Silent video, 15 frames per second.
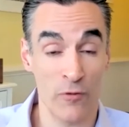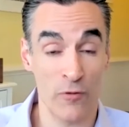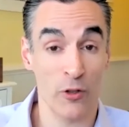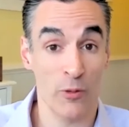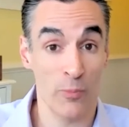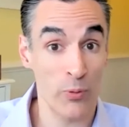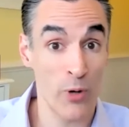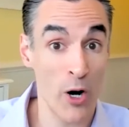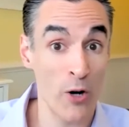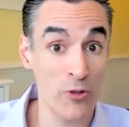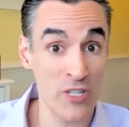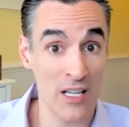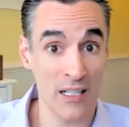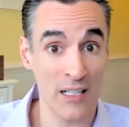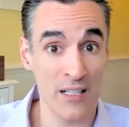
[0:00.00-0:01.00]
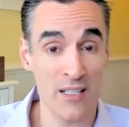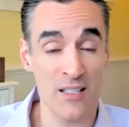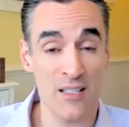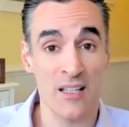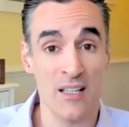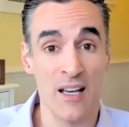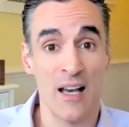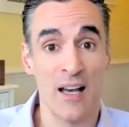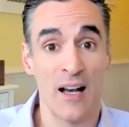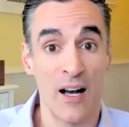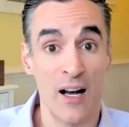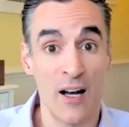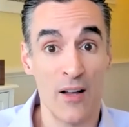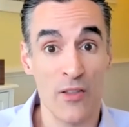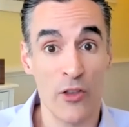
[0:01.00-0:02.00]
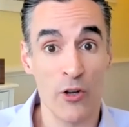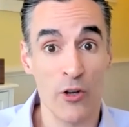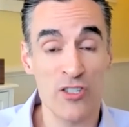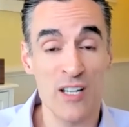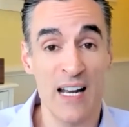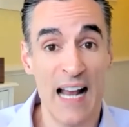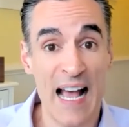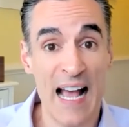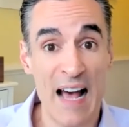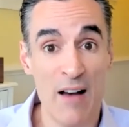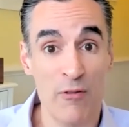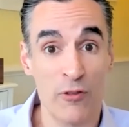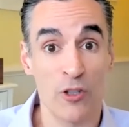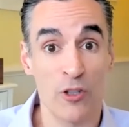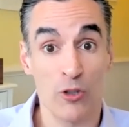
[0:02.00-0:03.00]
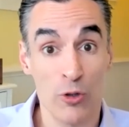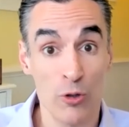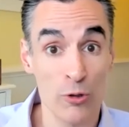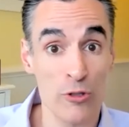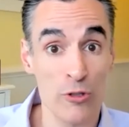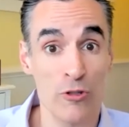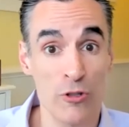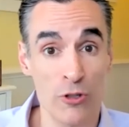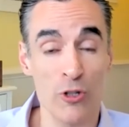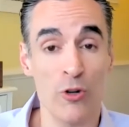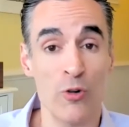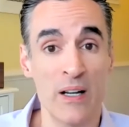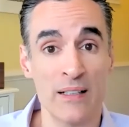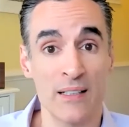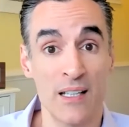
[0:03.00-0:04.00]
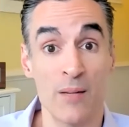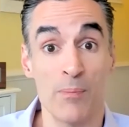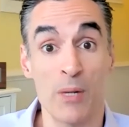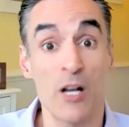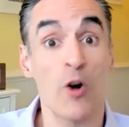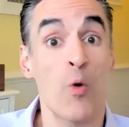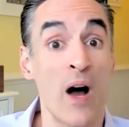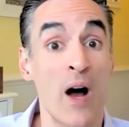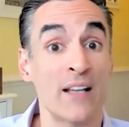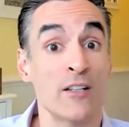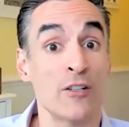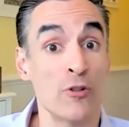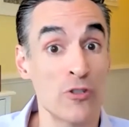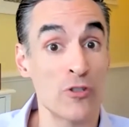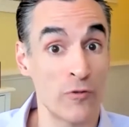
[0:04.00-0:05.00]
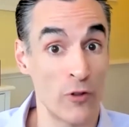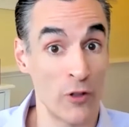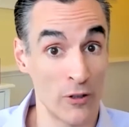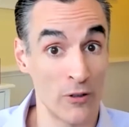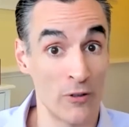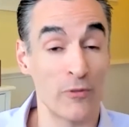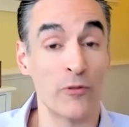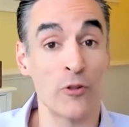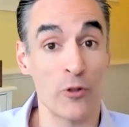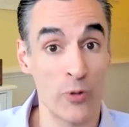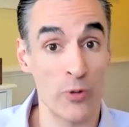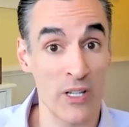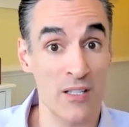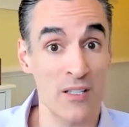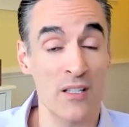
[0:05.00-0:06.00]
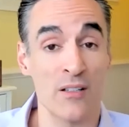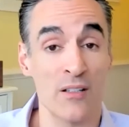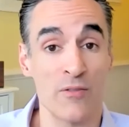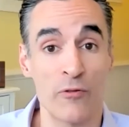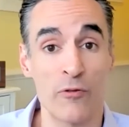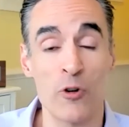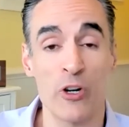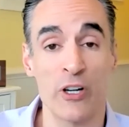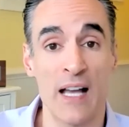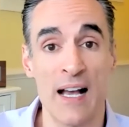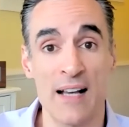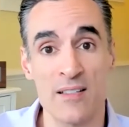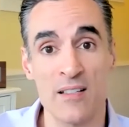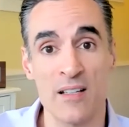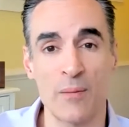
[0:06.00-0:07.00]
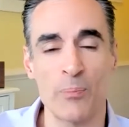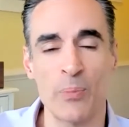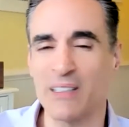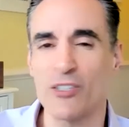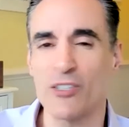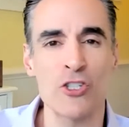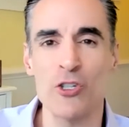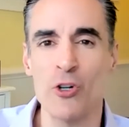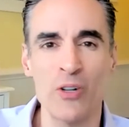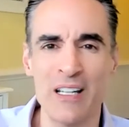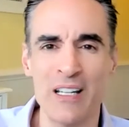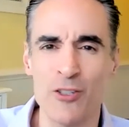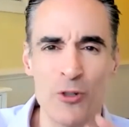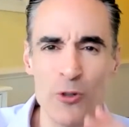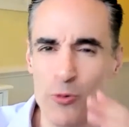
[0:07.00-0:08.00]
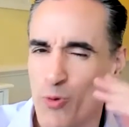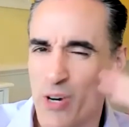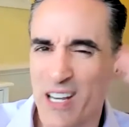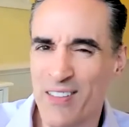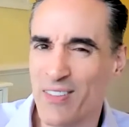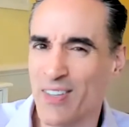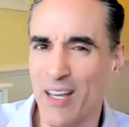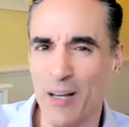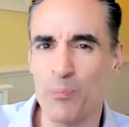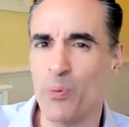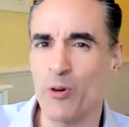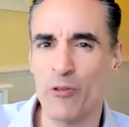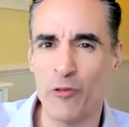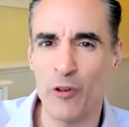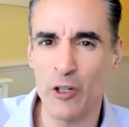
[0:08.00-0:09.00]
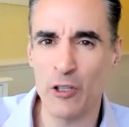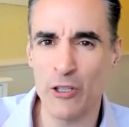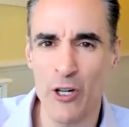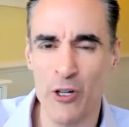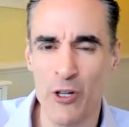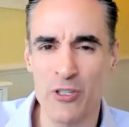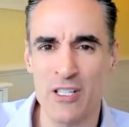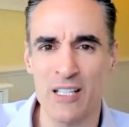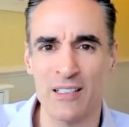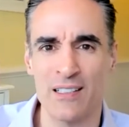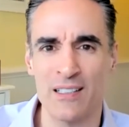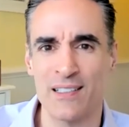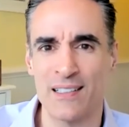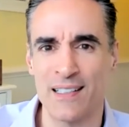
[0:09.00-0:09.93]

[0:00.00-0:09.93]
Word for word: for the pros at least, uh, those that have the tools to do it, can be quite useful for risk forecasting. But there's no need to rethink portfolios and